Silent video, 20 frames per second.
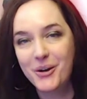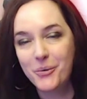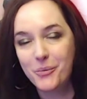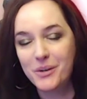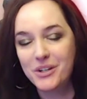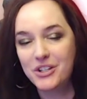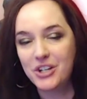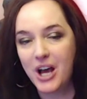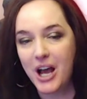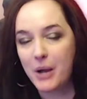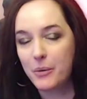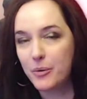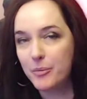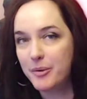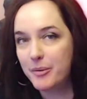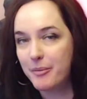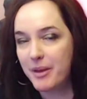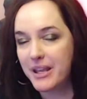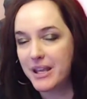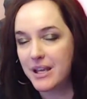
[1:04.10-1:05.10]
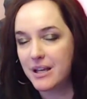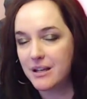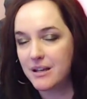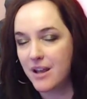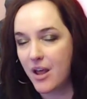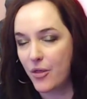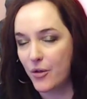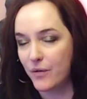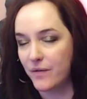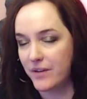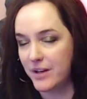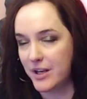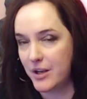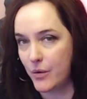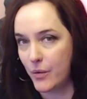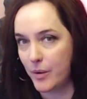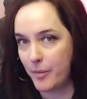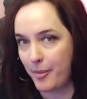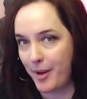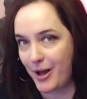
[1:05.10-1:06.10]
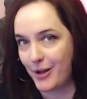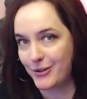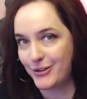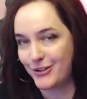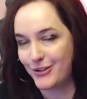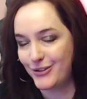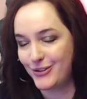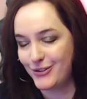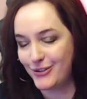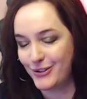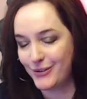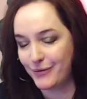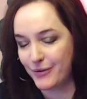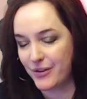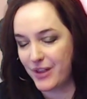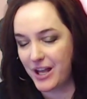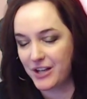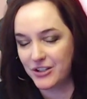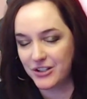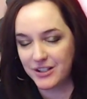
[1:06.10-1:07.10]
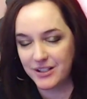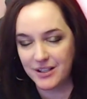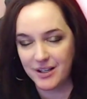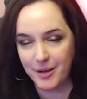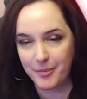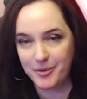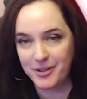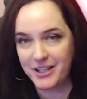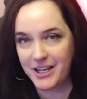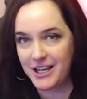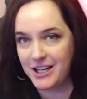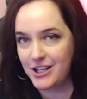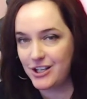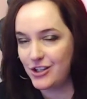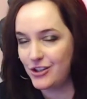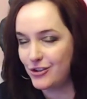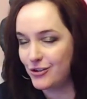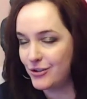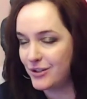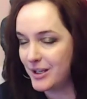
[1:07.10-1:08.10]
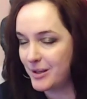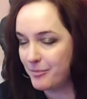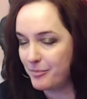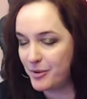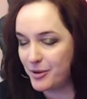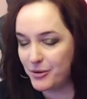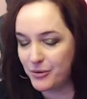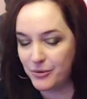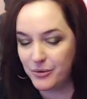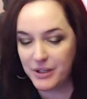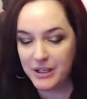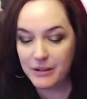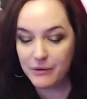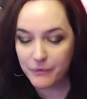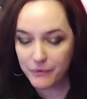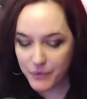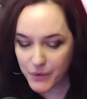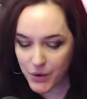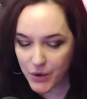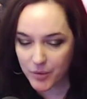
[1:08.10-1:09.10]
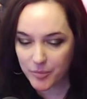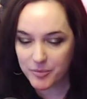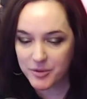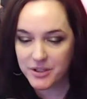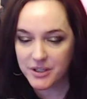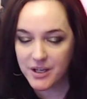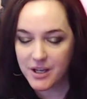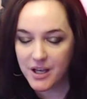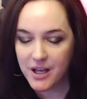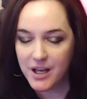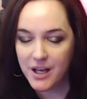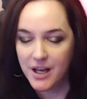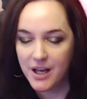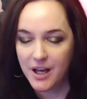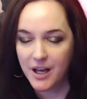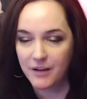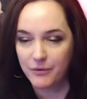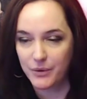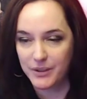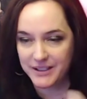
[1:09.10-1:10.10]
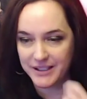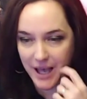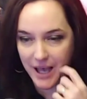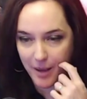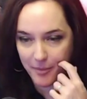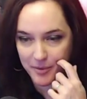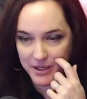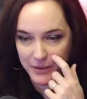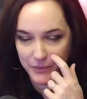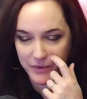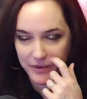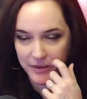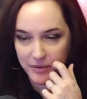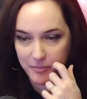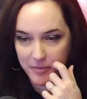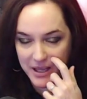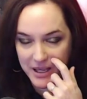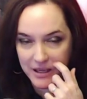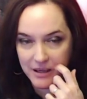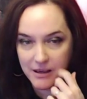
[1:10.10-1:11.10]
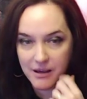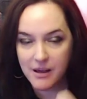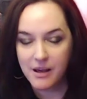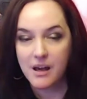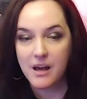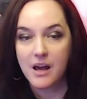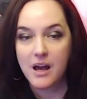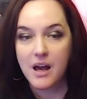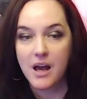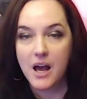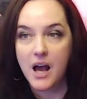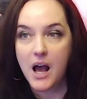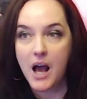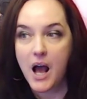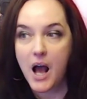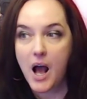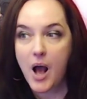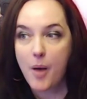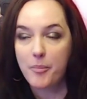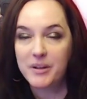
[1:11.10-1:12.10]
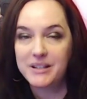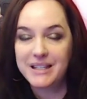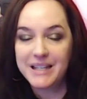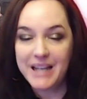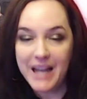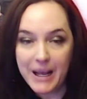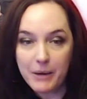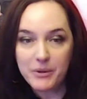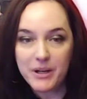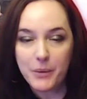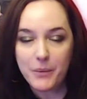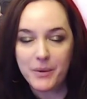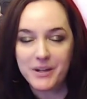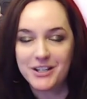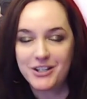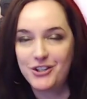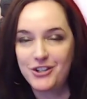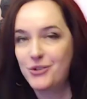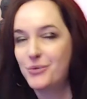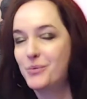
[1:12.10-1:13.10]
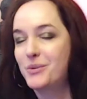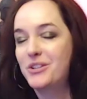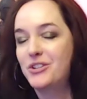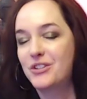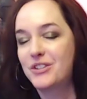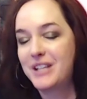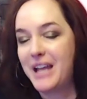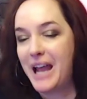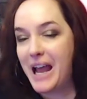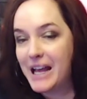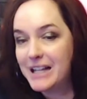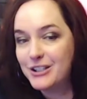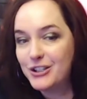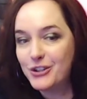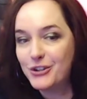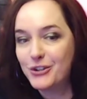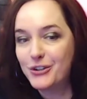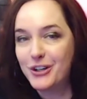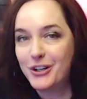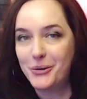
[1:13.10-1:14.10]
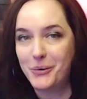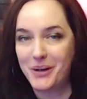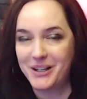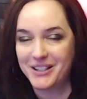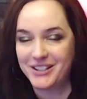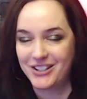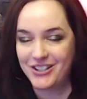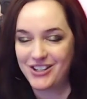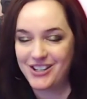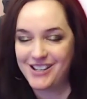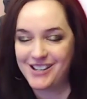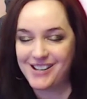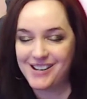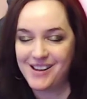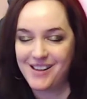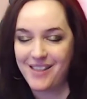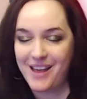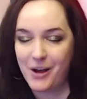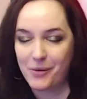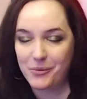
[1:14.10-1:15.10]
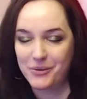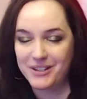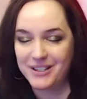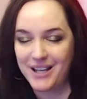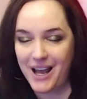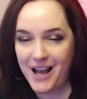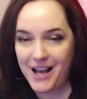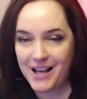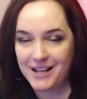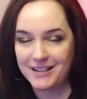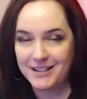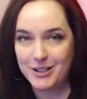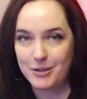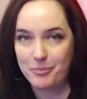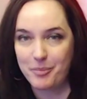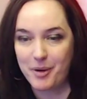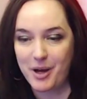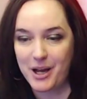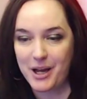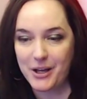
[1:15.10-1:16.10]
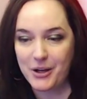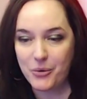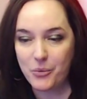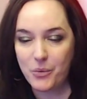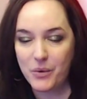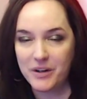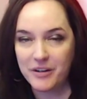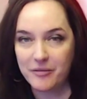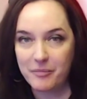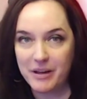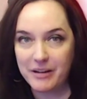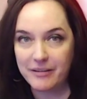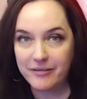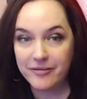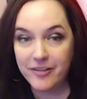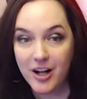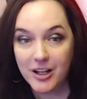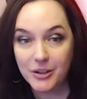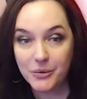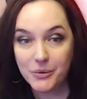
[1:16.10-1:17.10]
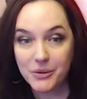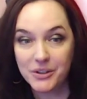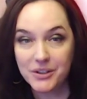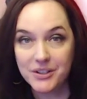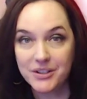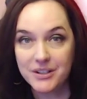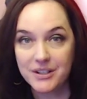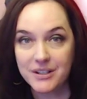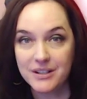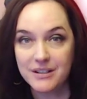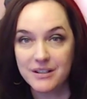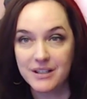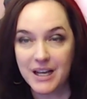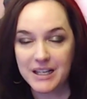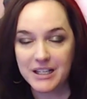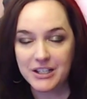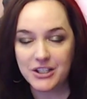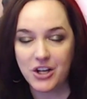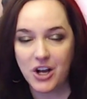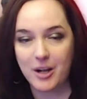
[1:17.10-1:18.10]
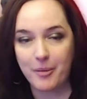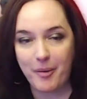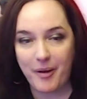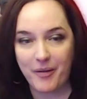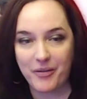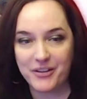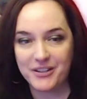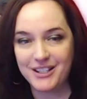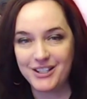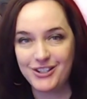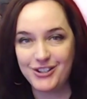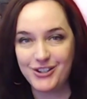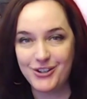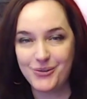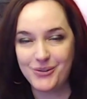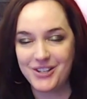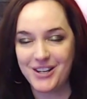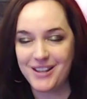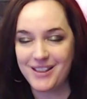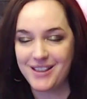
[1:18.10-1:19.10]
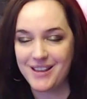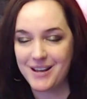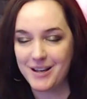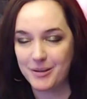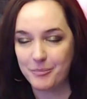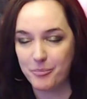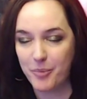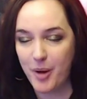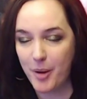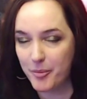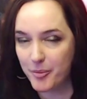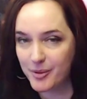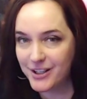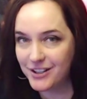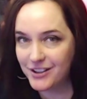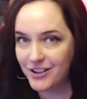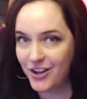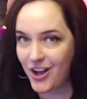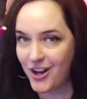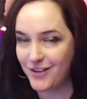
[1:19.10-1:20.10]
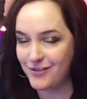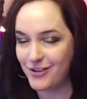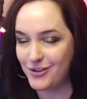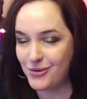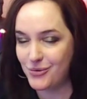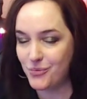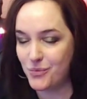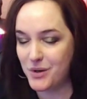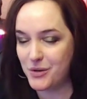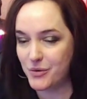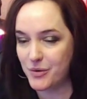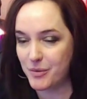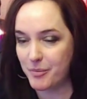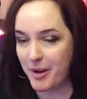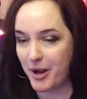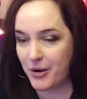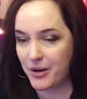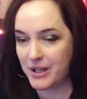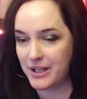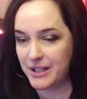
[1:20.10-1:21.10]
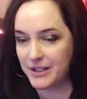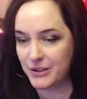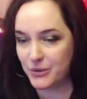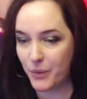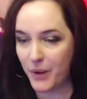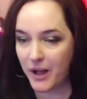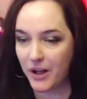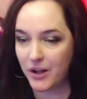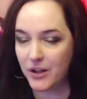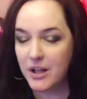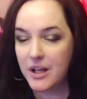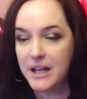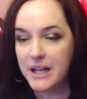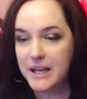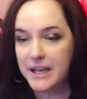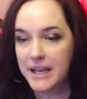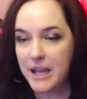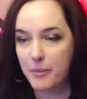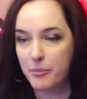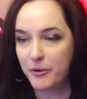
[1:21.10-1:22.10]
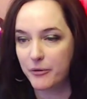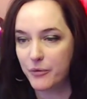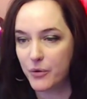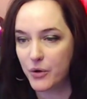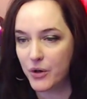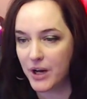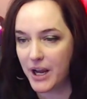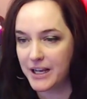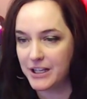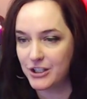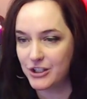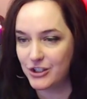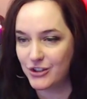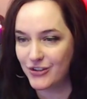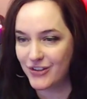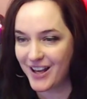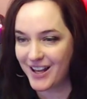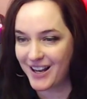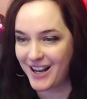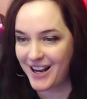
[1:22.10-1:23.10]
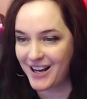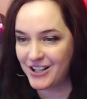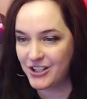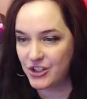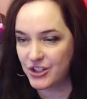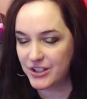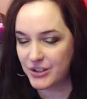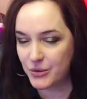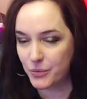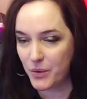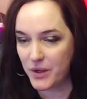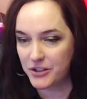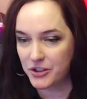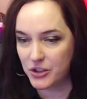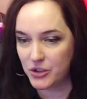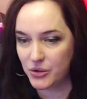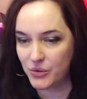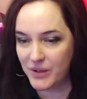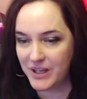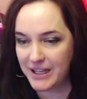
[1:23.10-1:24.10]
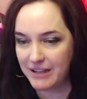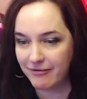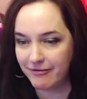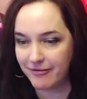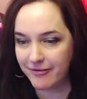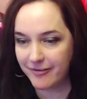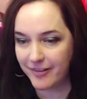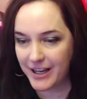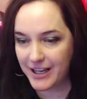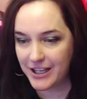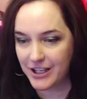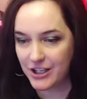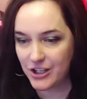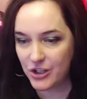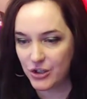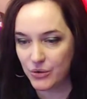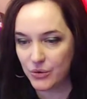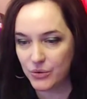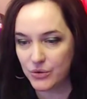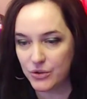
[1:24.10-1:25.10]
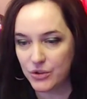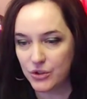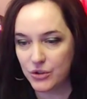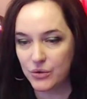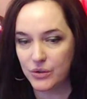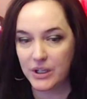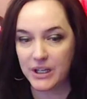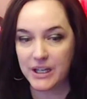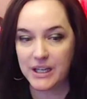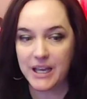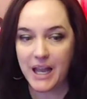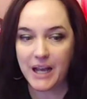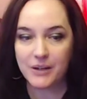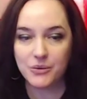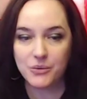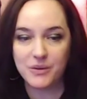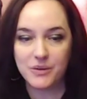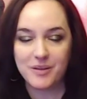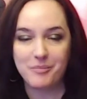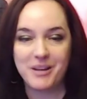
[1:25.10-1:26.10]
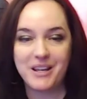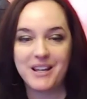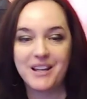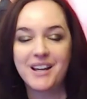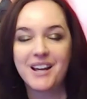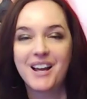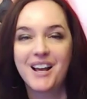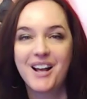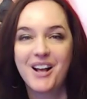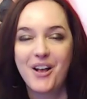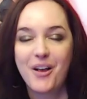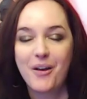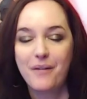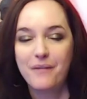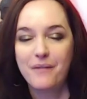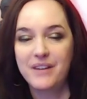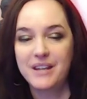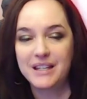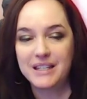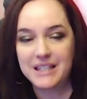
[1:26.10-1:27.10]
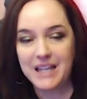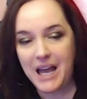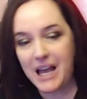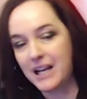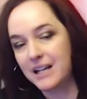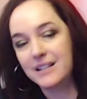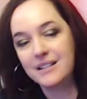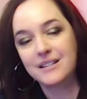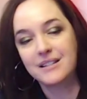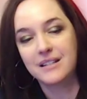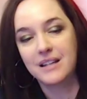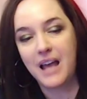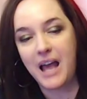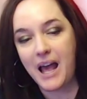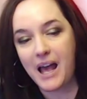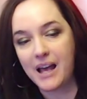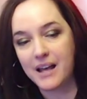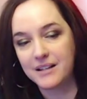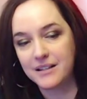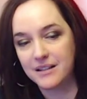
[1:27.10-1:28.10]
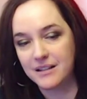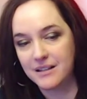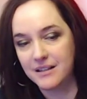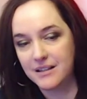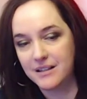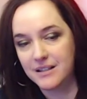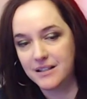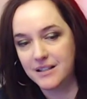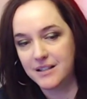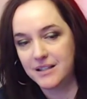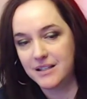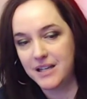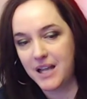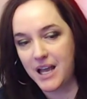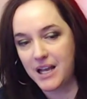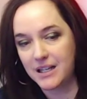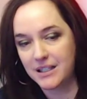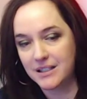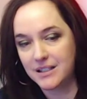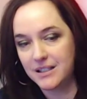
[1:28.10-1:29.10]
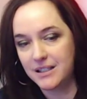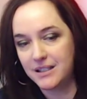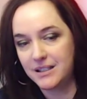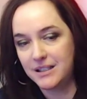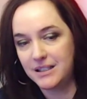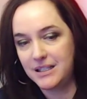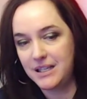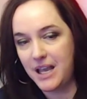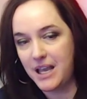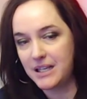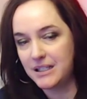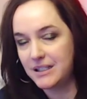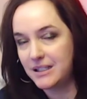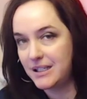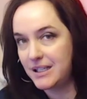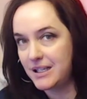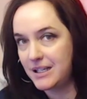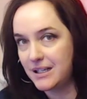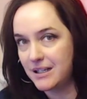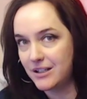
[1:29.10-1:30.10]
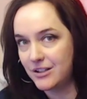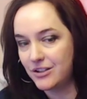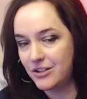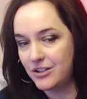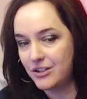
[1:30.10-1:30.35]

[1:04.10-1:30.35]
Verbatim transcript: which I will be making another video about, so do look for that just to update you, keep you informed of what's happening with me. But today what I wanted to do was just answer a question that was asked by one of my followers and kind of talk about this issue, which I think probably a lot of you wonder about as well. Now, before I do that, I just want to invite you to connect with me via text at textcac.com.